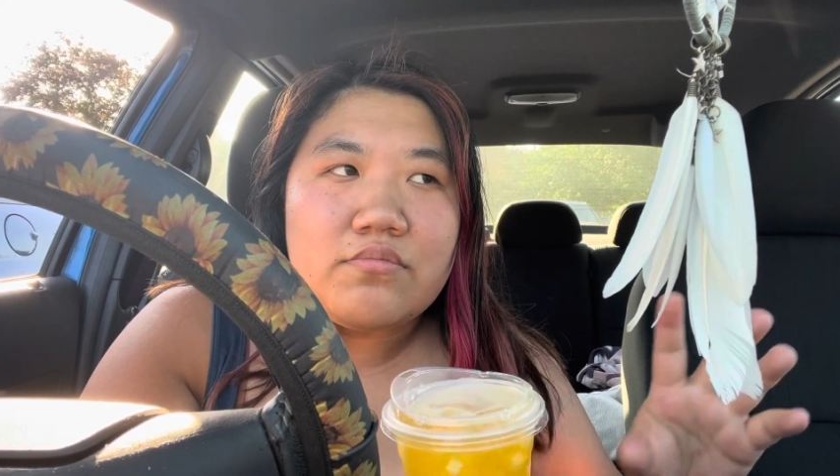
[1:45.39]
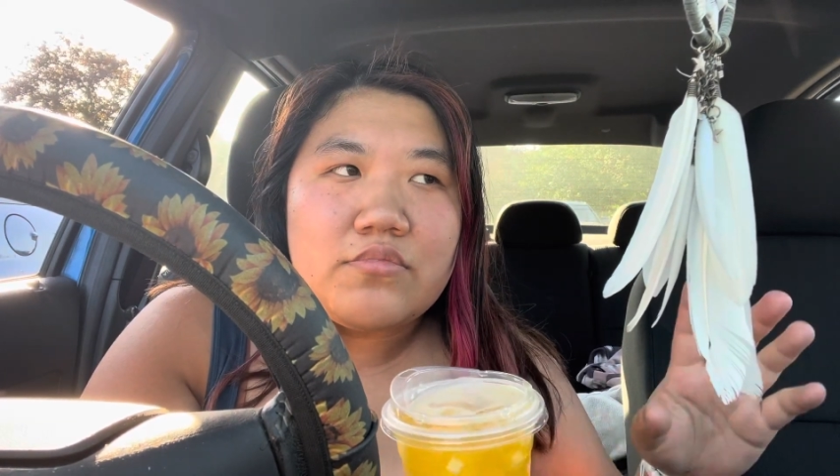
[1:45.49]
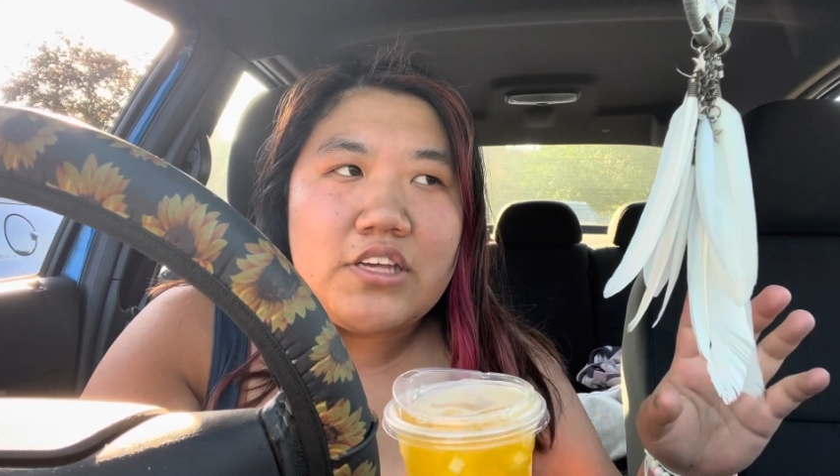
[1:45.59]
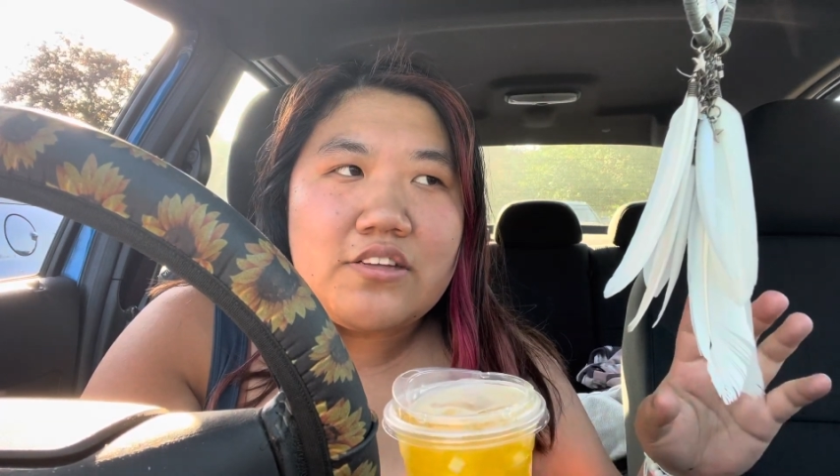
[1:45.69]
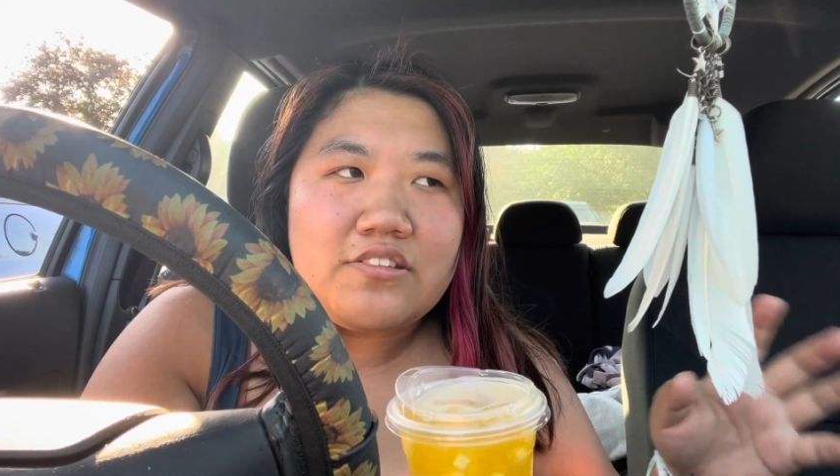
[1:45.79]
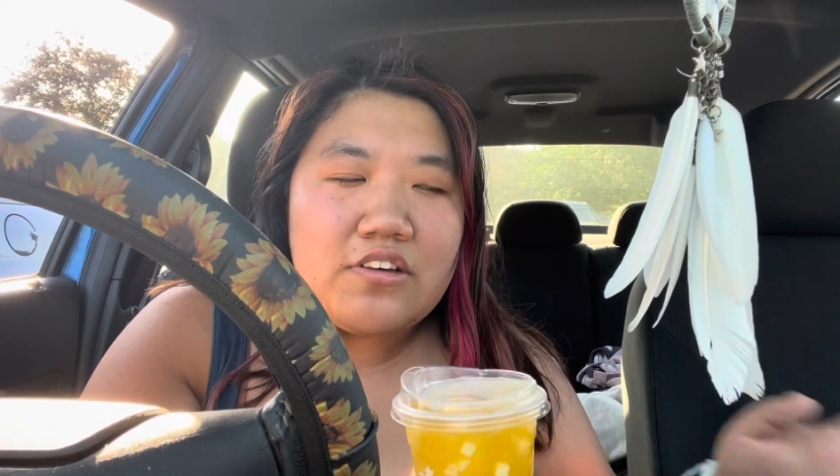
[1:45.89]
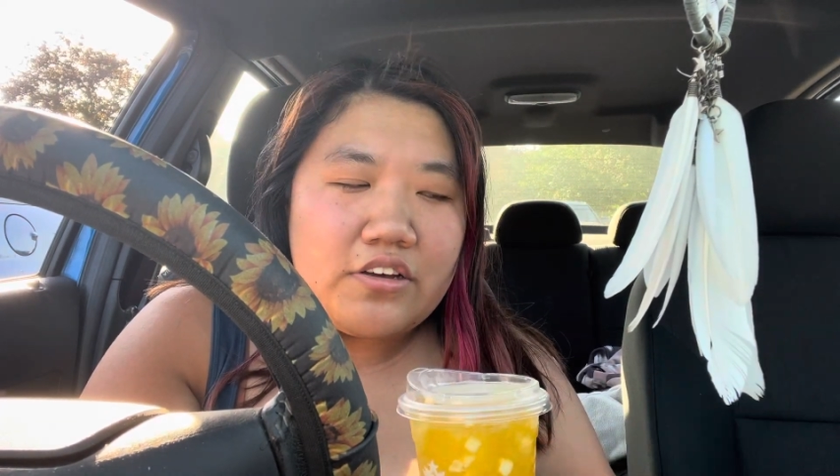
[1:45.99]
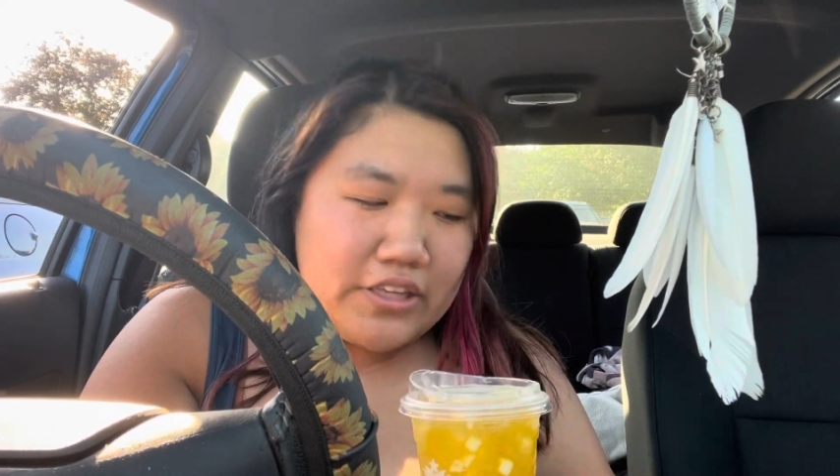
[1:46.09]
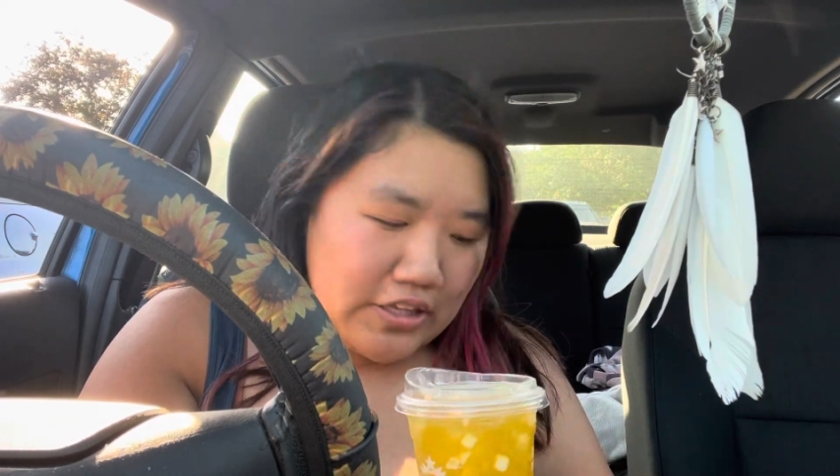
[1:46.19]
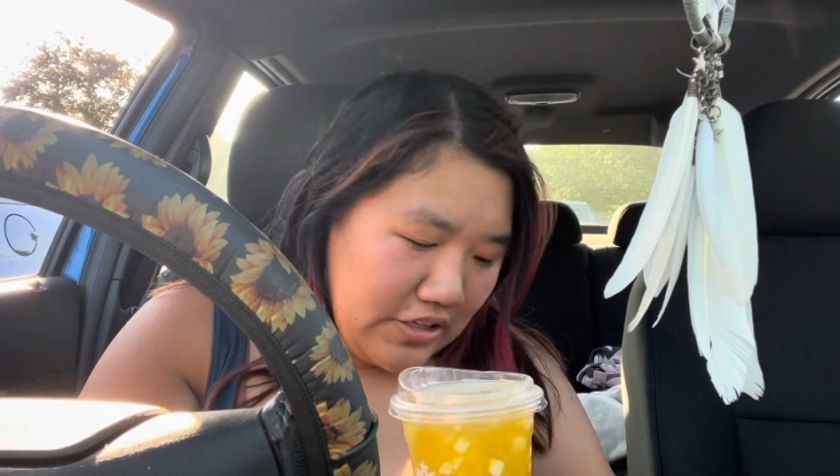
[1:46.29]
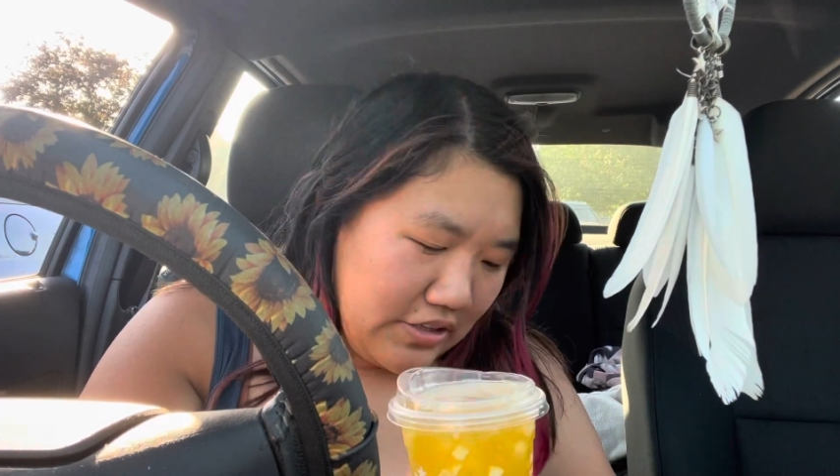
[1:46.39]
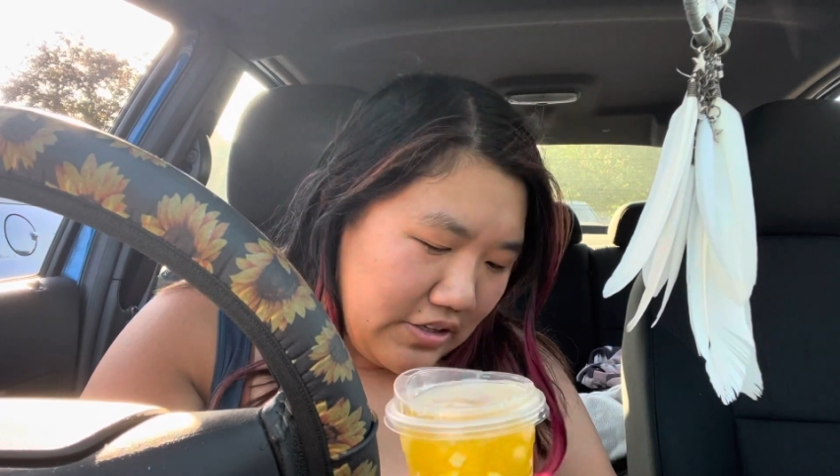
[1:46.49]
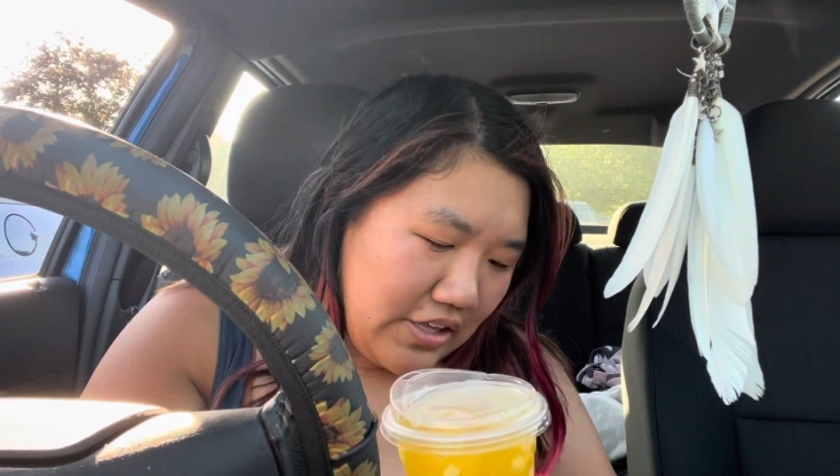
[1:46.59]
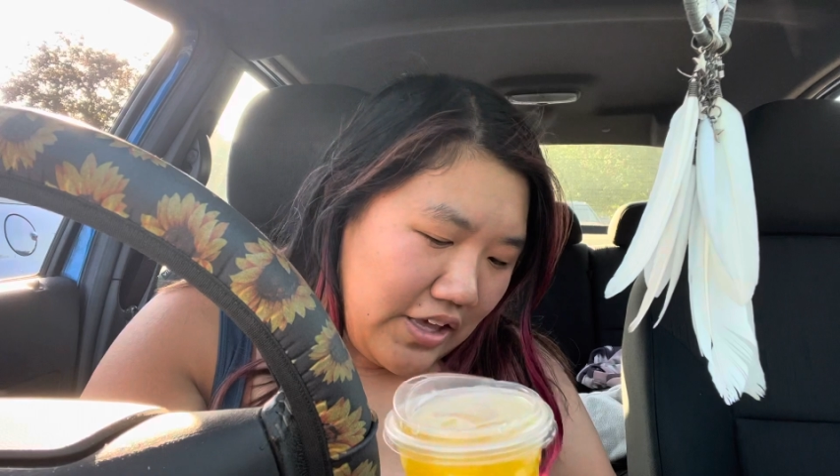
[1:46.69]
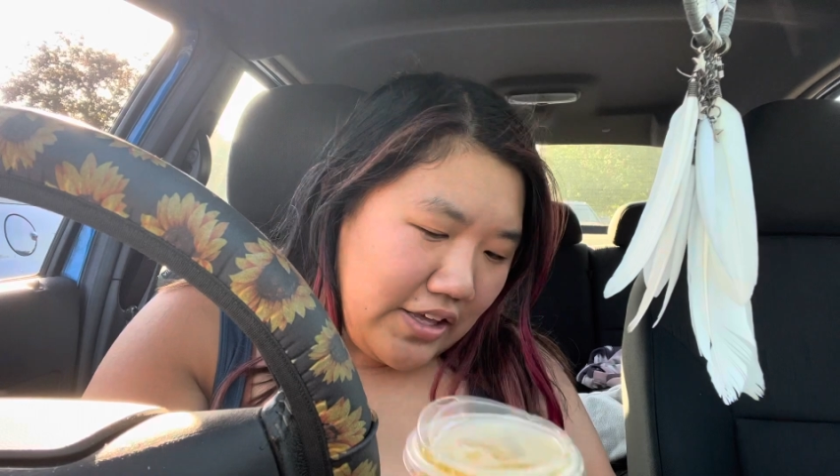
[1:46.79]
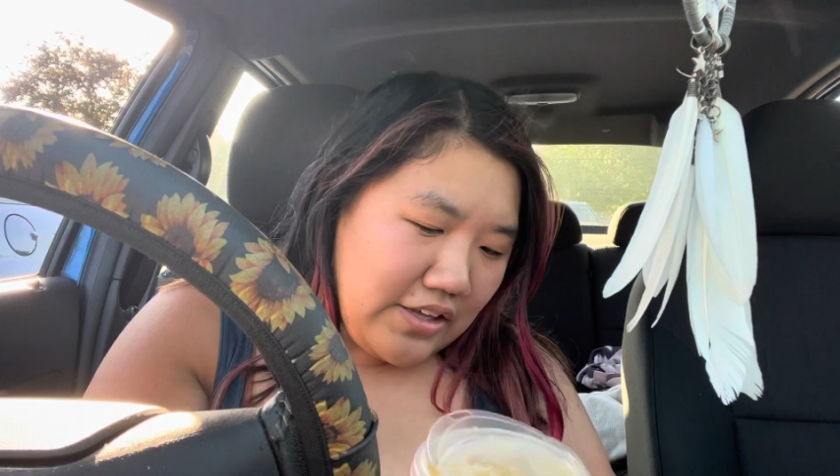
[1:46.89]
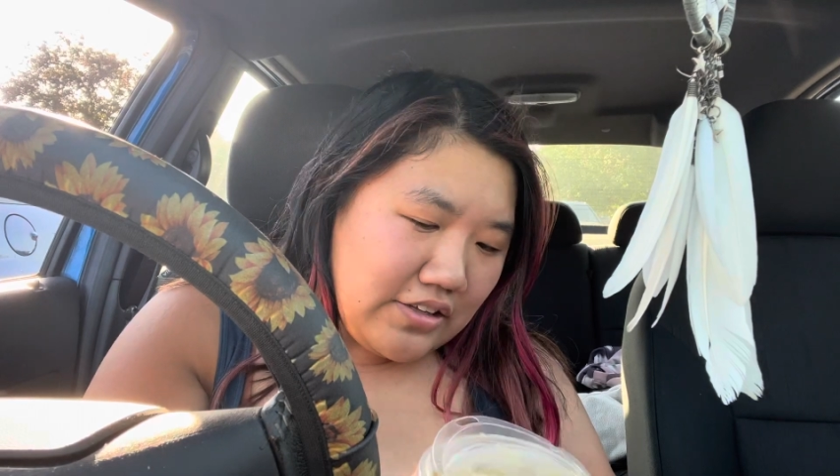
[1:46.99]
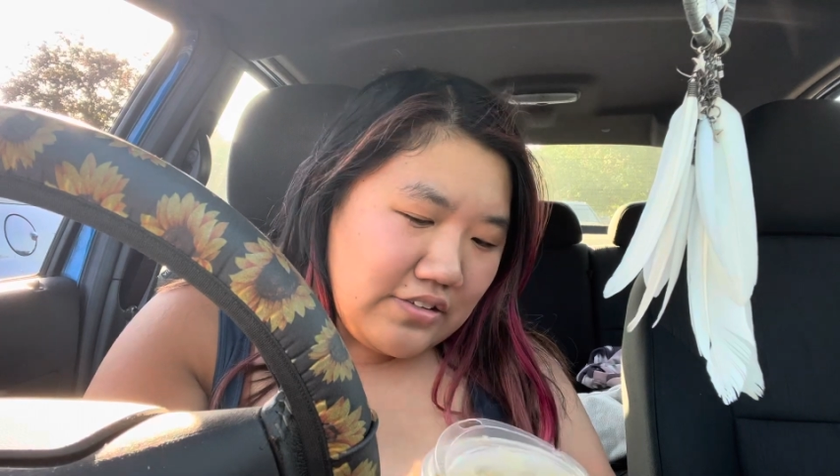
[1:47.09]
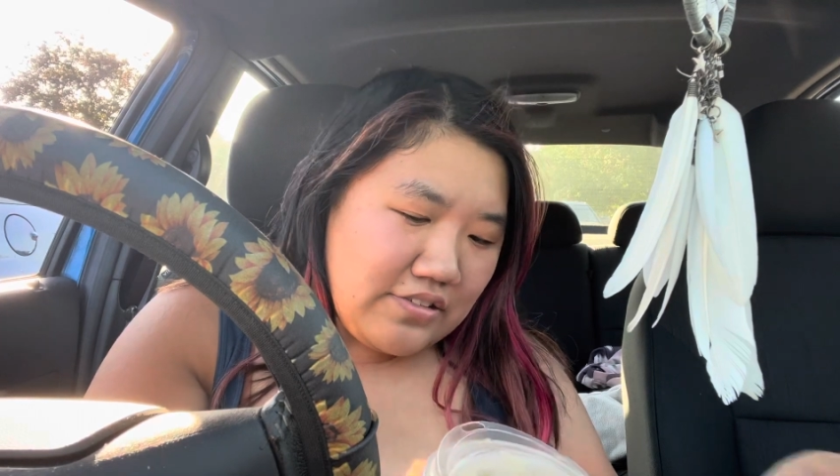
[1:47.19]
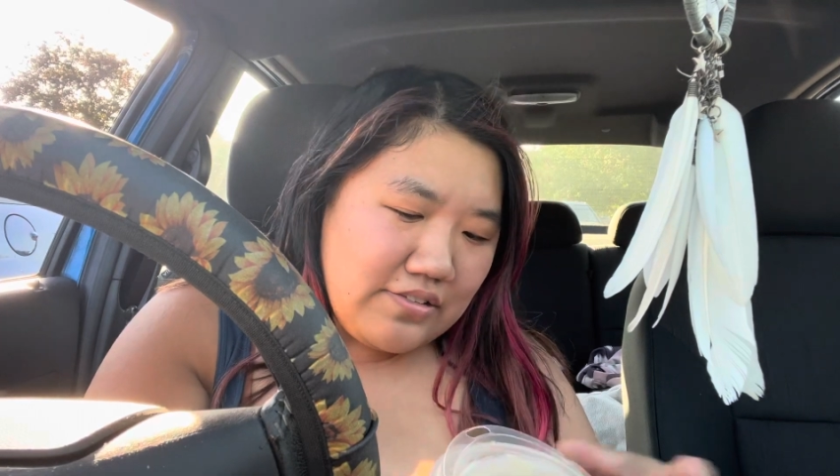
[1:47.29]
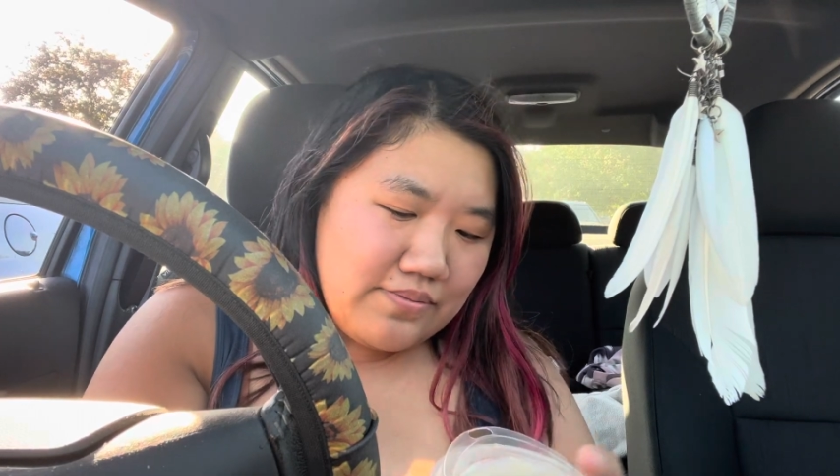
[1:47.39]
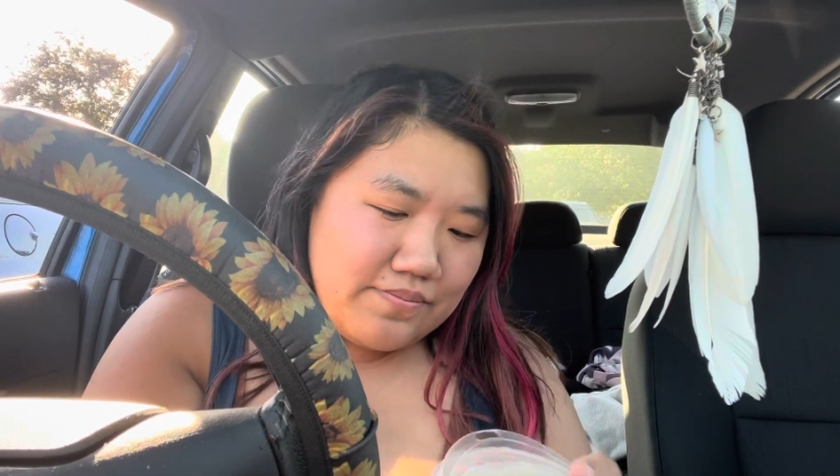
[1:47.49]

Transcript: like Dunkin' and